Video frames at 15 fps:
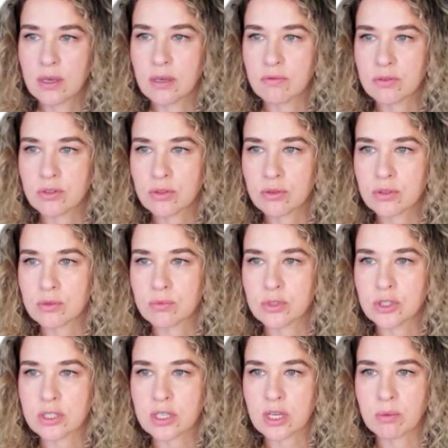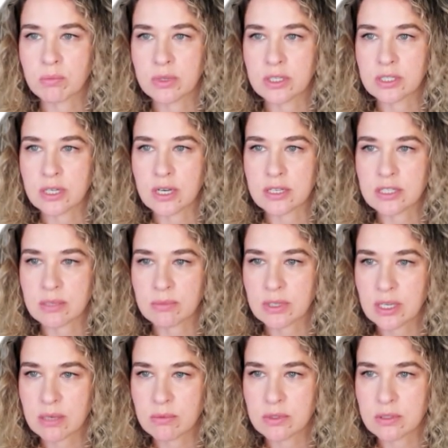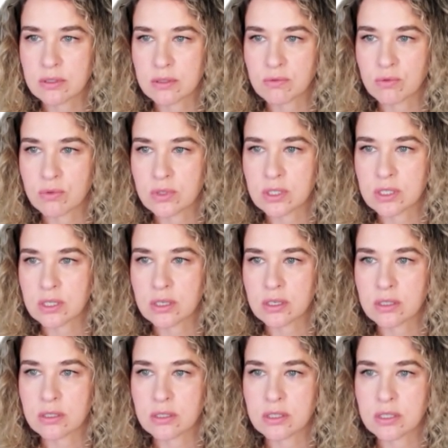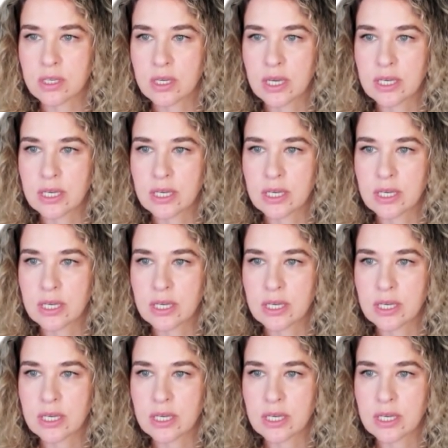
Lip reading: If not, we just complete custom cabinets for a second,